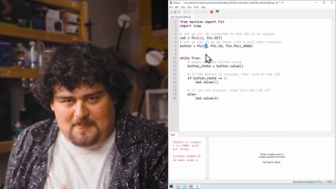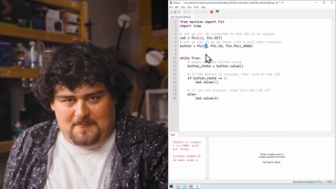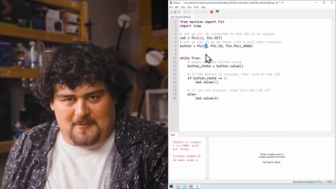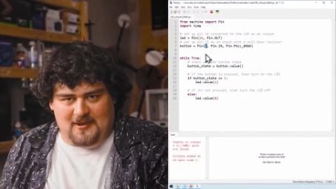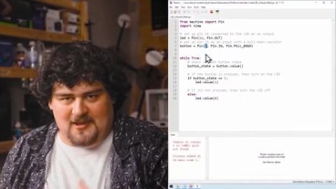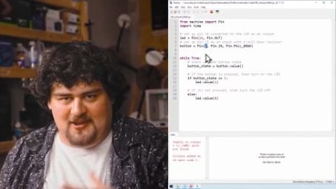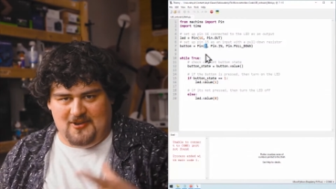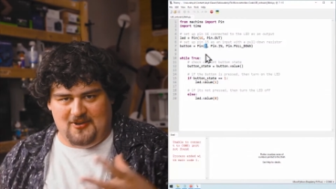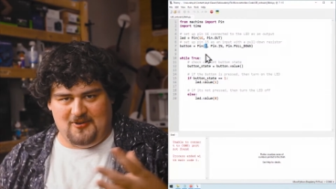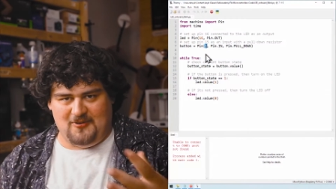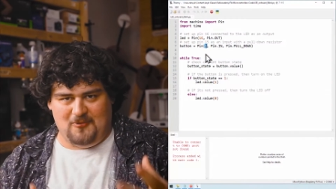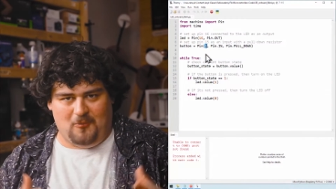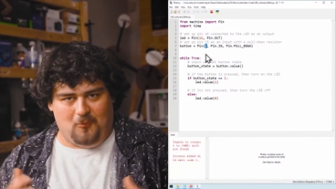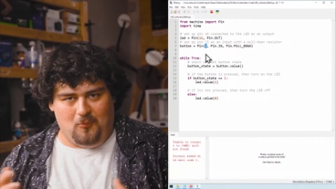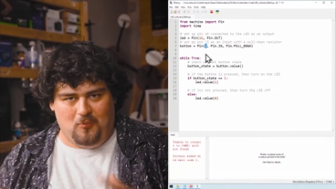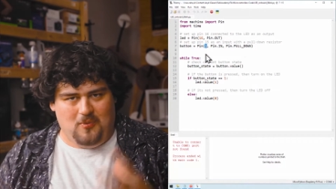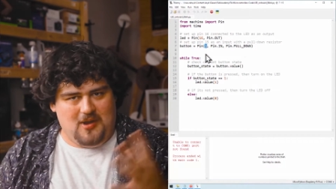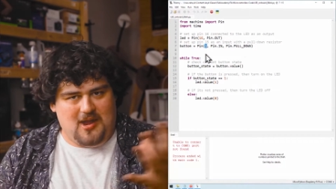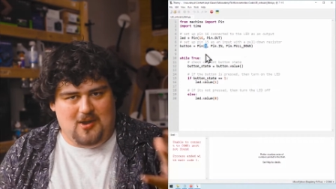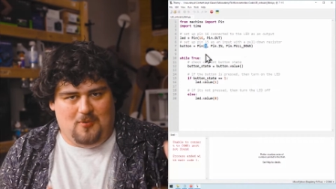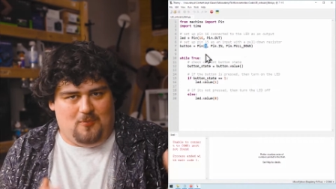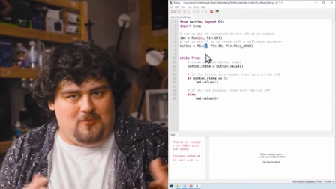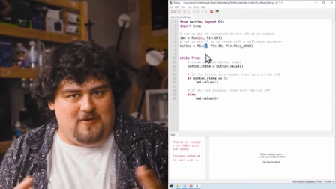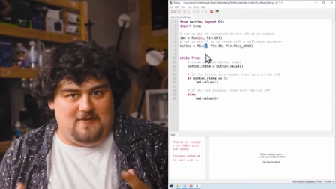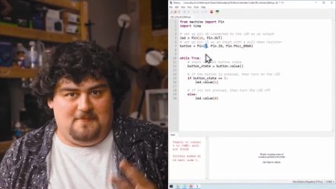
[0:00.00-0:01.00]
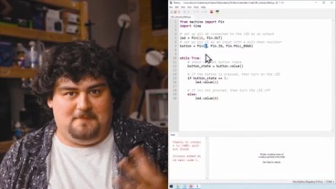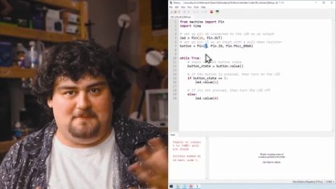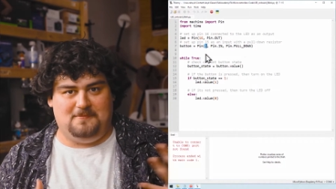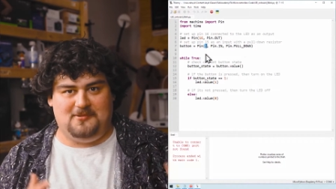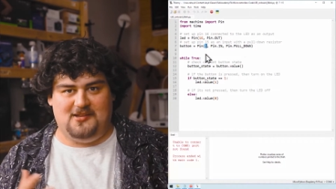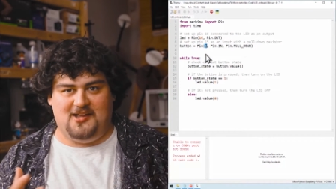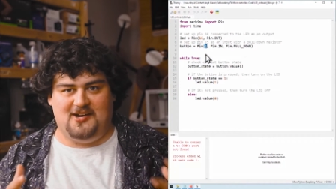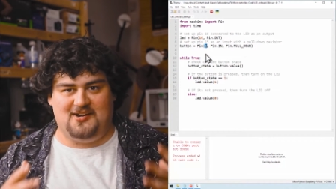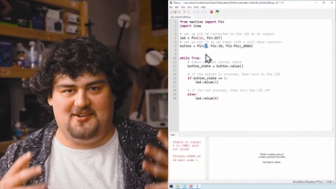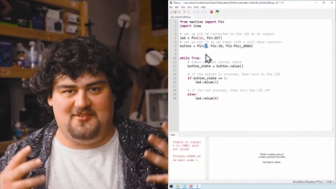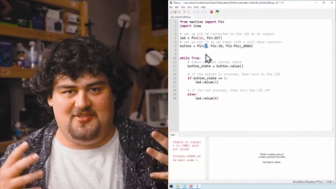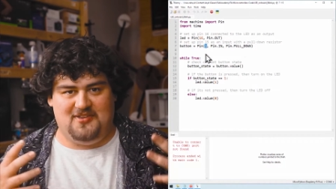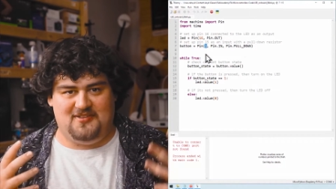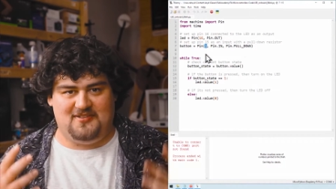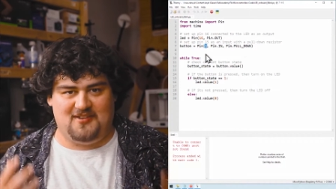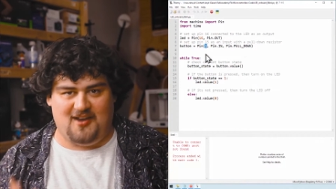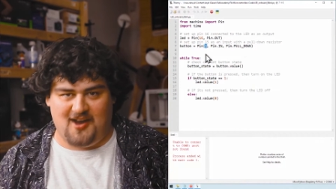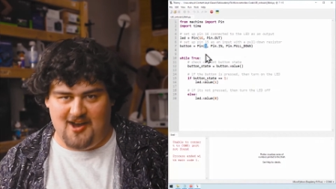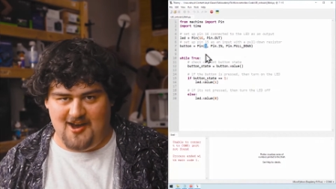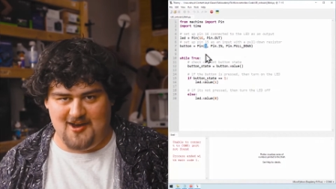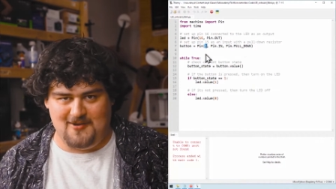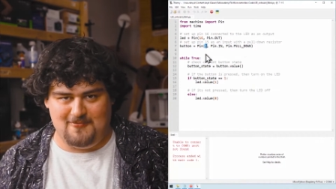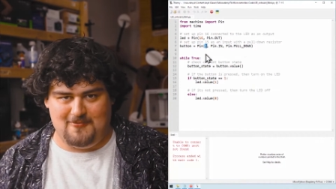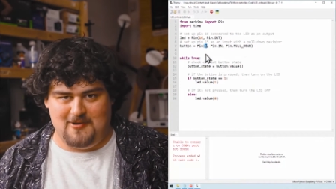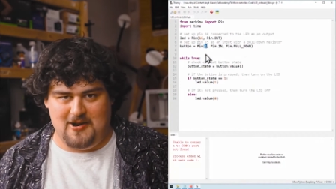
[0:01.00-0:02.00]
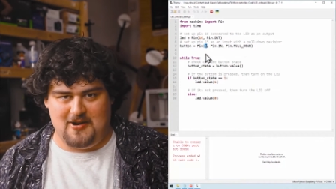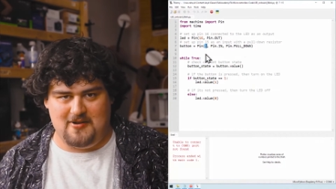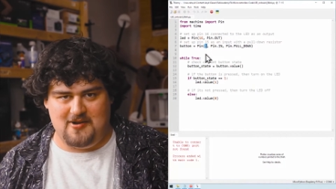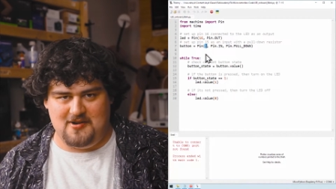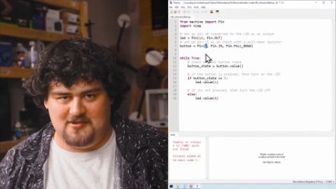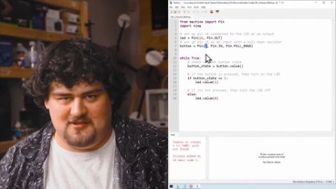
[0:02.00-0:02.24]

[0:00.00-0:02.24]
the Pico where we've plugged this hardware,